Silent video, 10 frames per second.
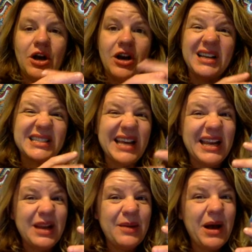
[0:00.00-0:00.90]
are
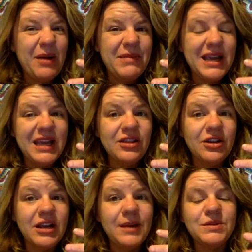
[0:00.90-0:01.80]
excited about making their
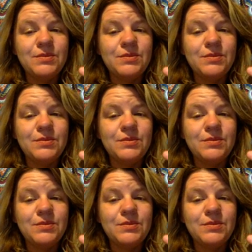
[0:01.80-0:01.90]
games,